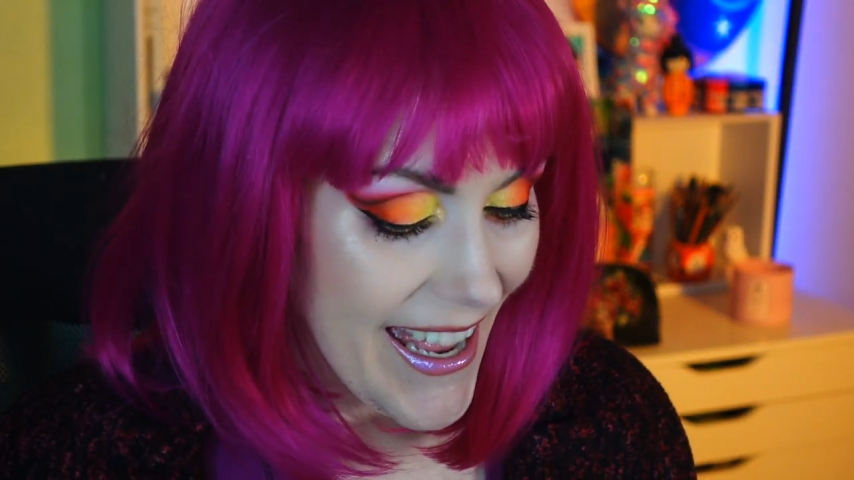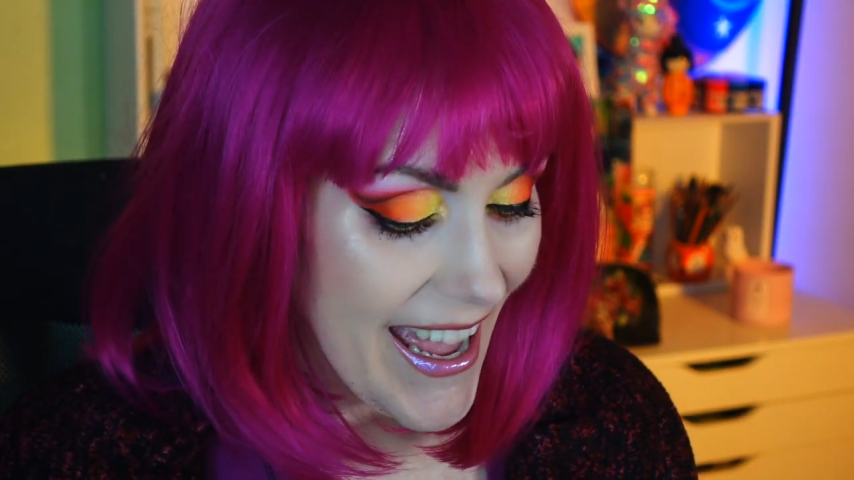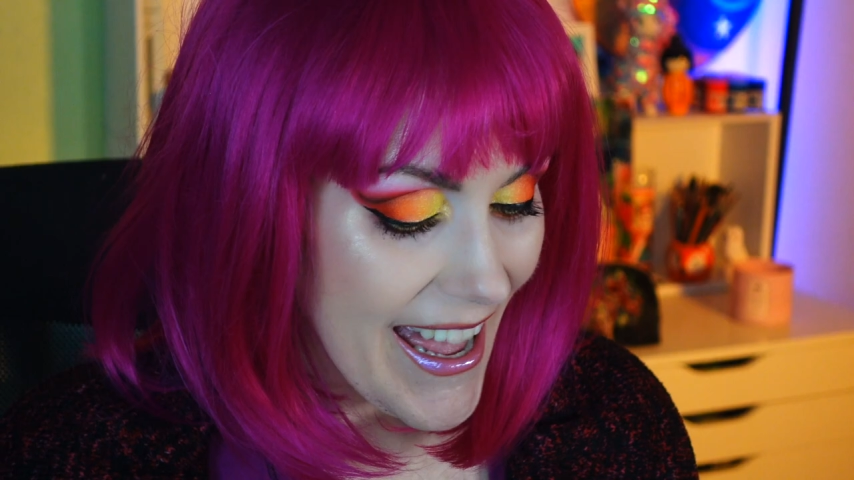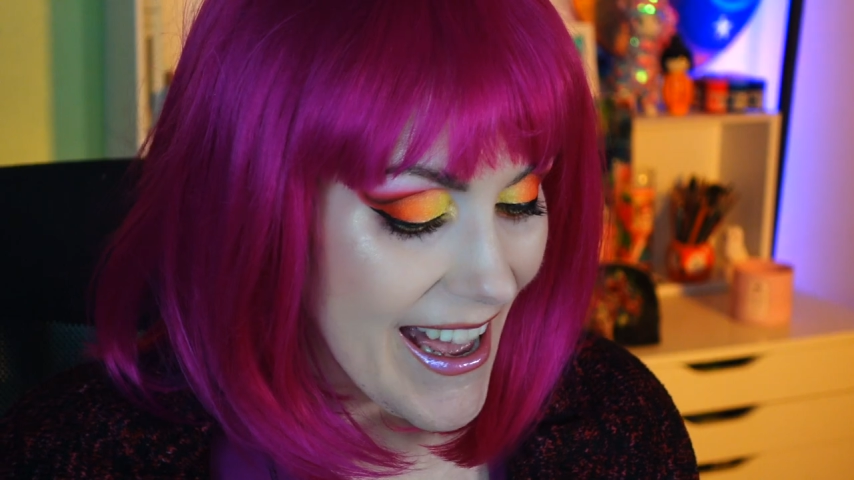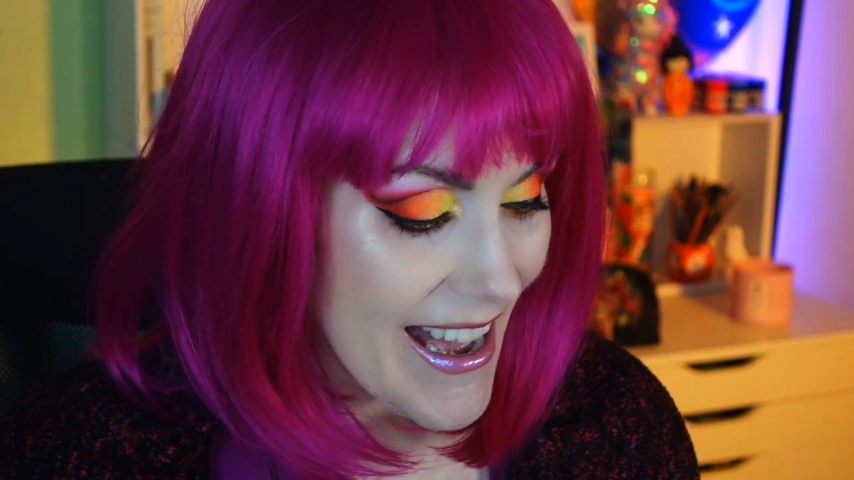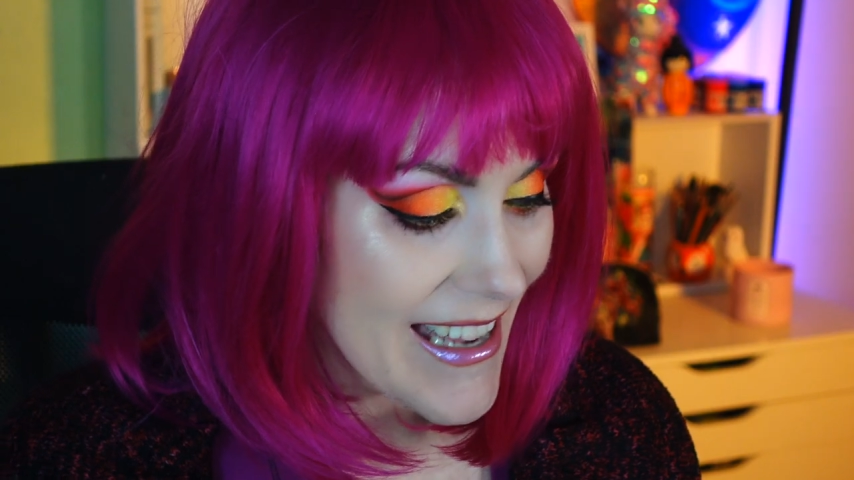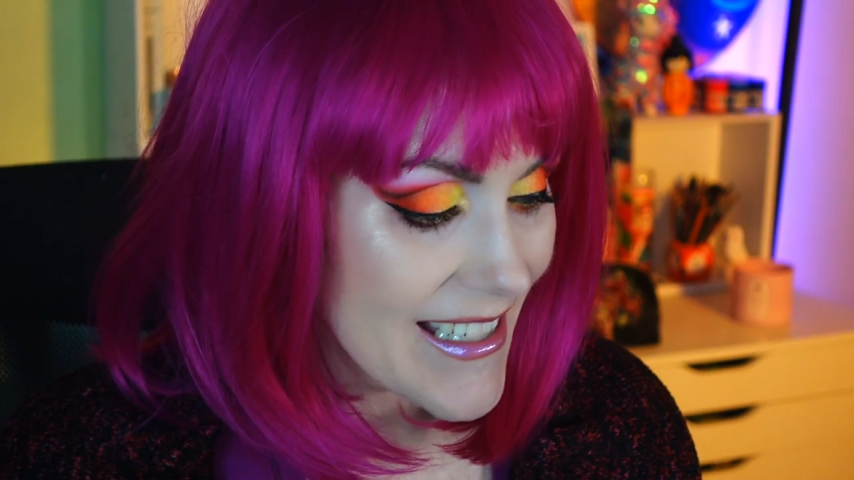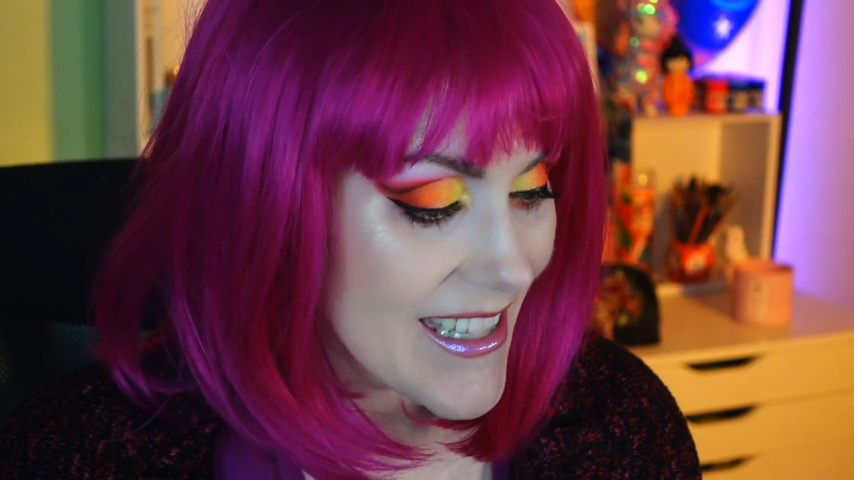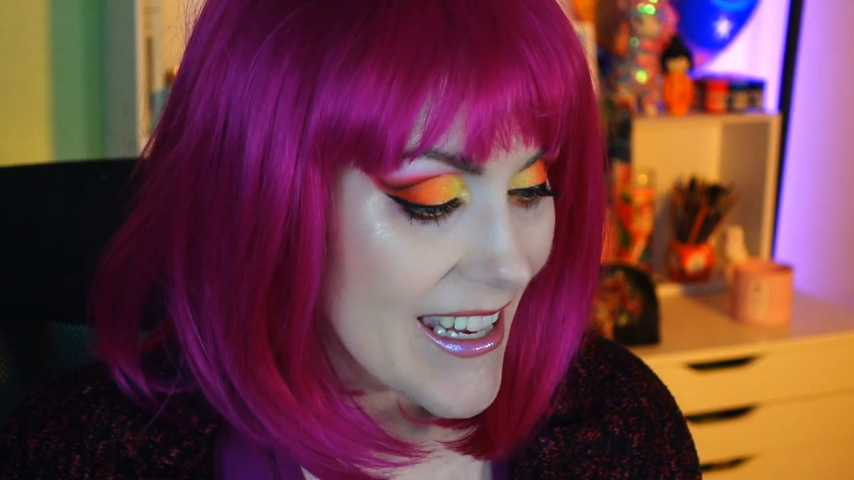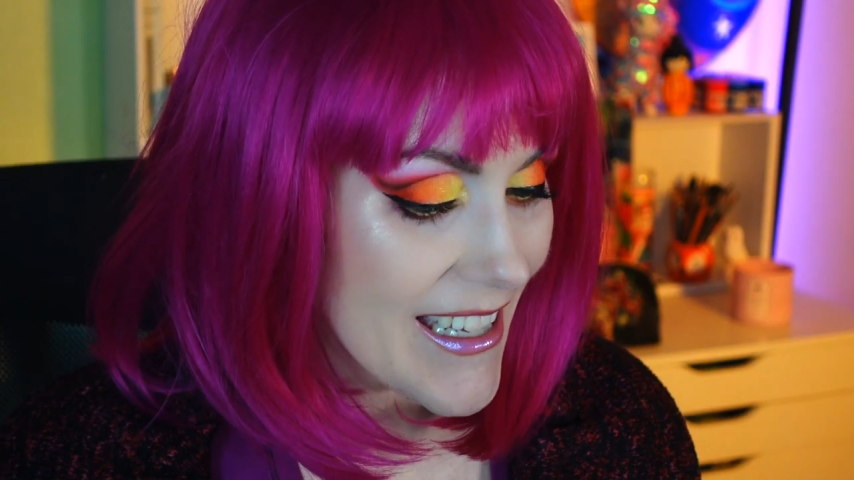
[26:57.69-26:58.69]
And
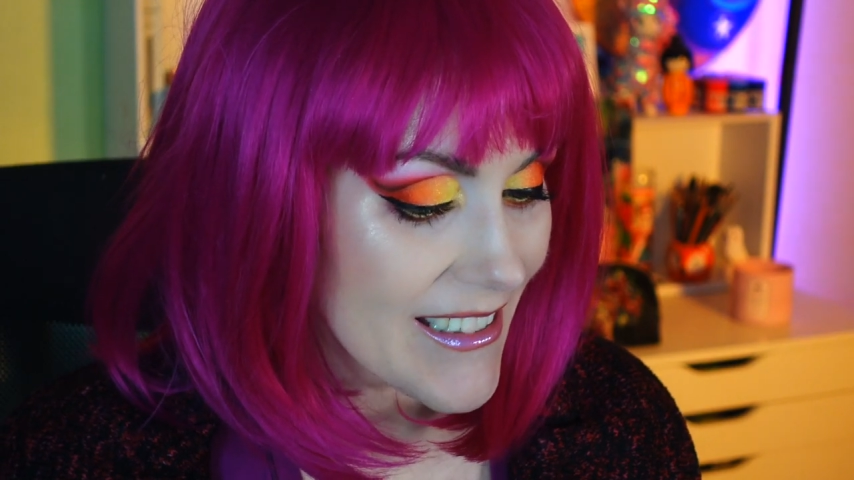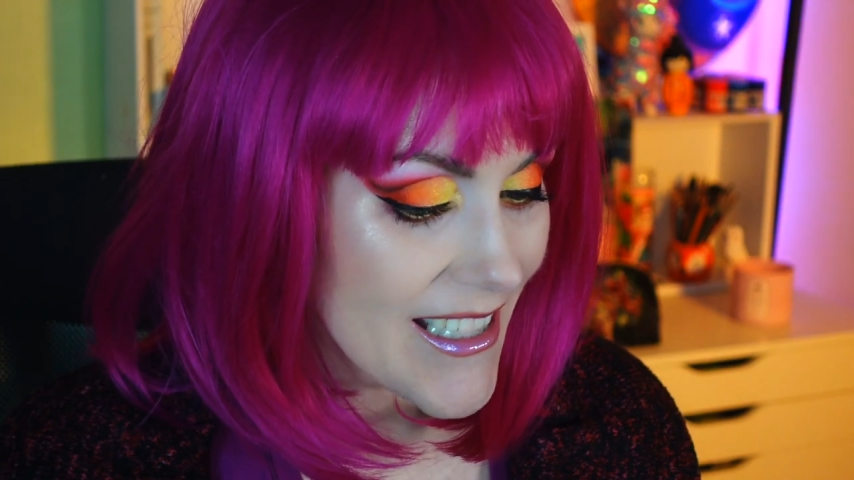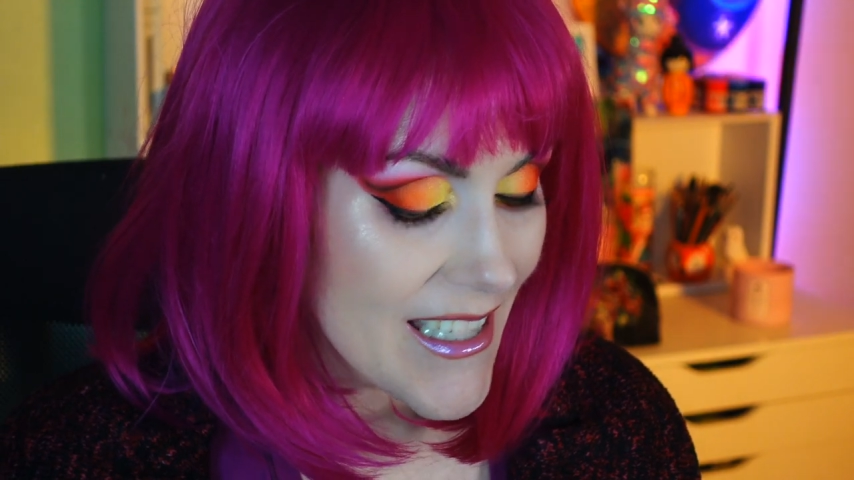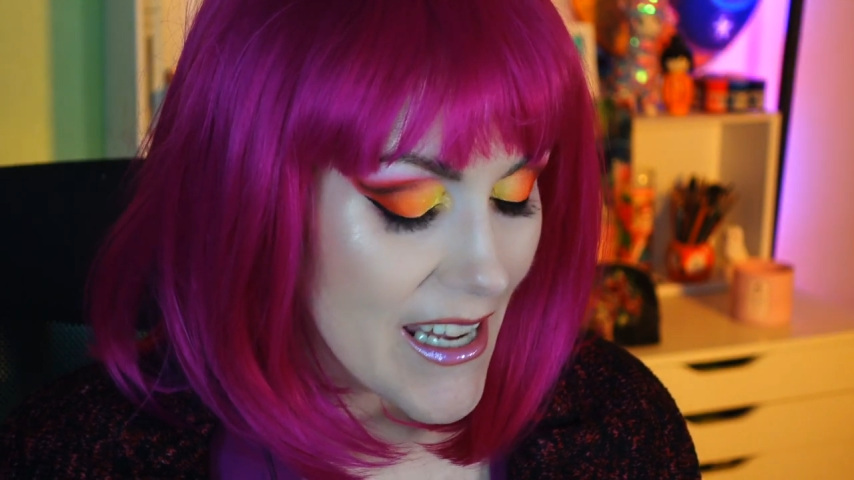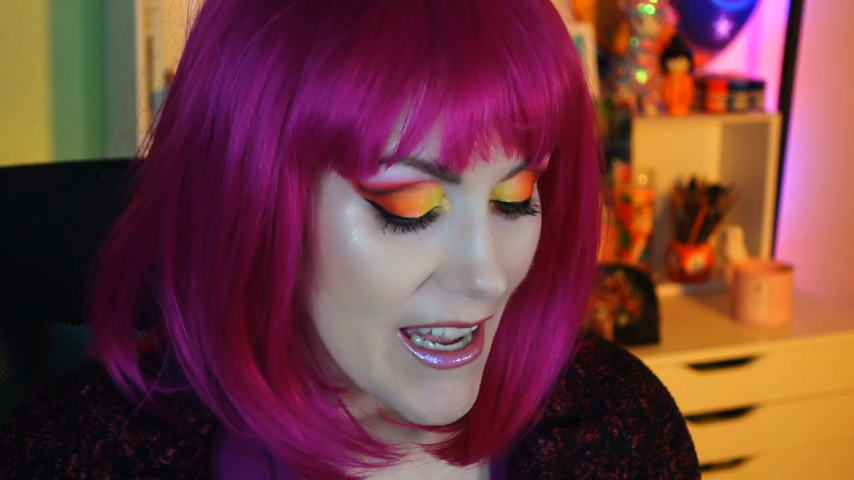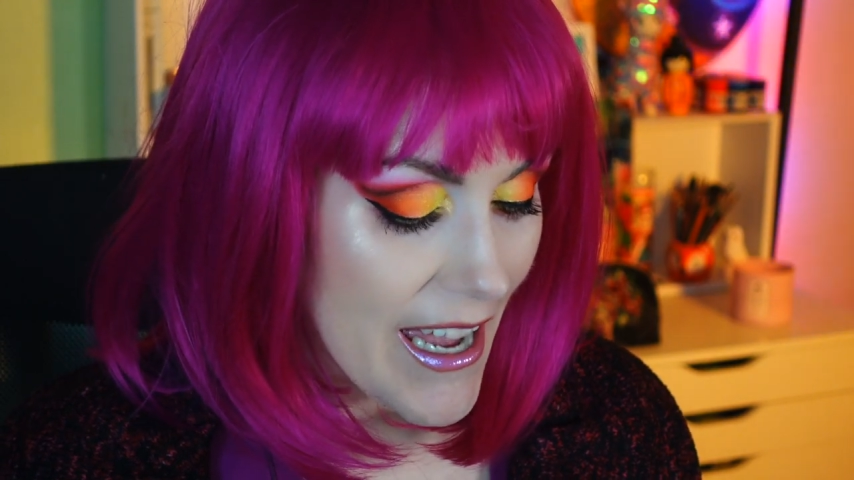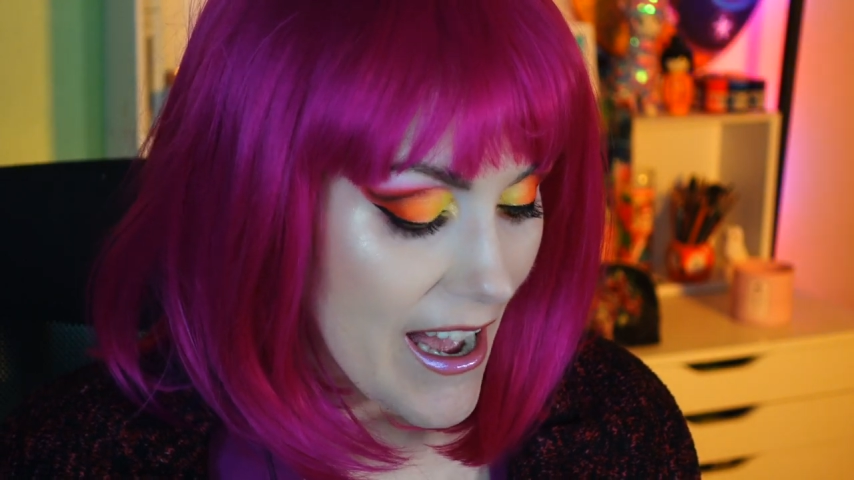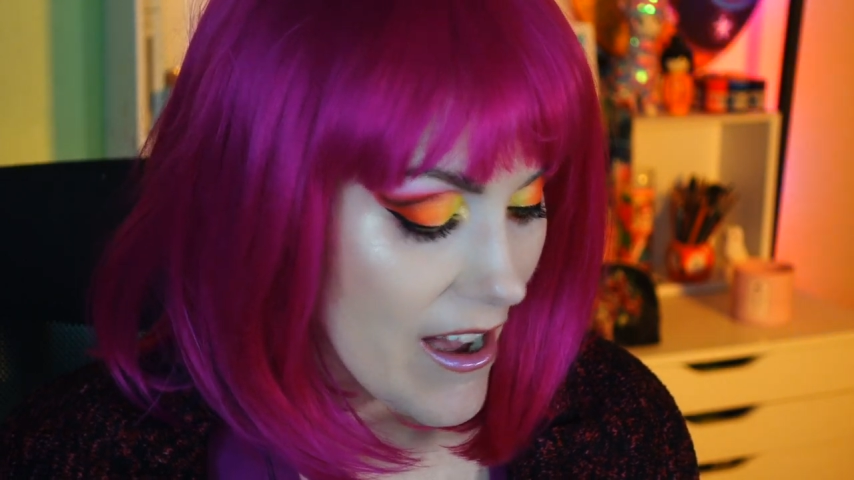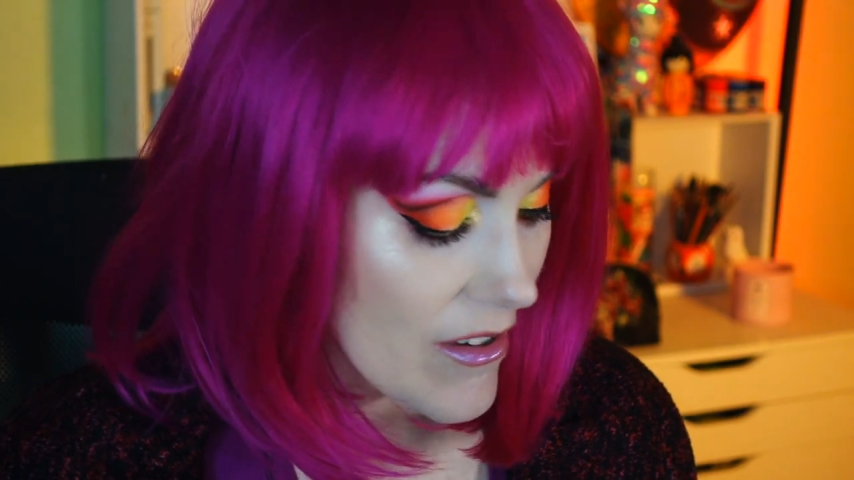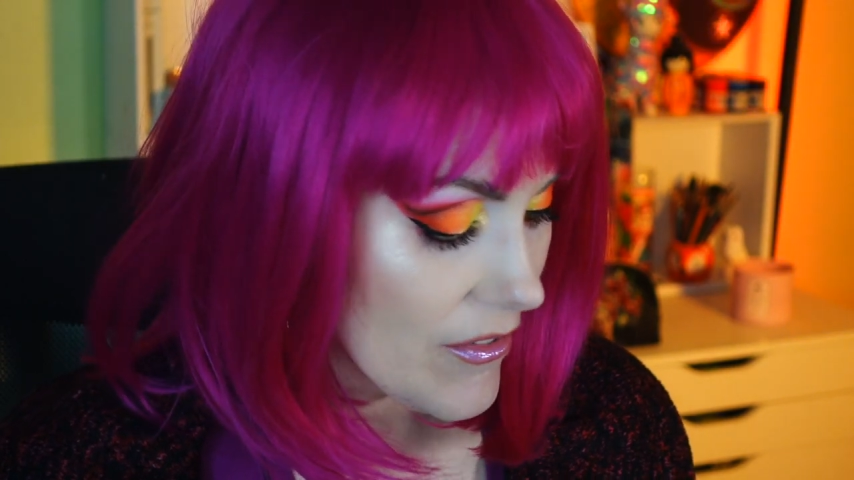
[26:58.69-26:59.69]
then, let's see, I
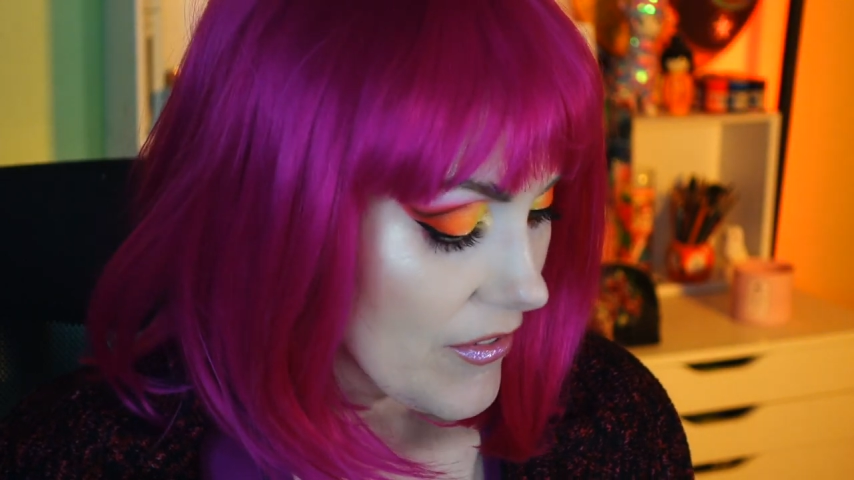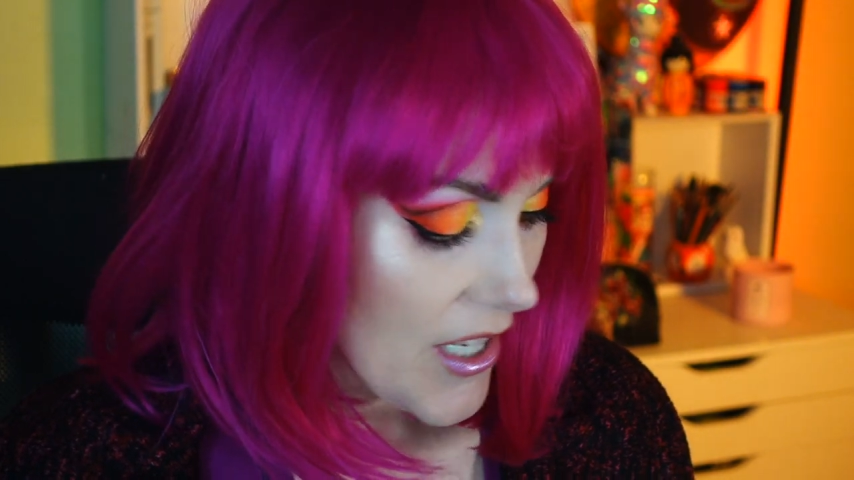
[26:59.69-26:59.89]
have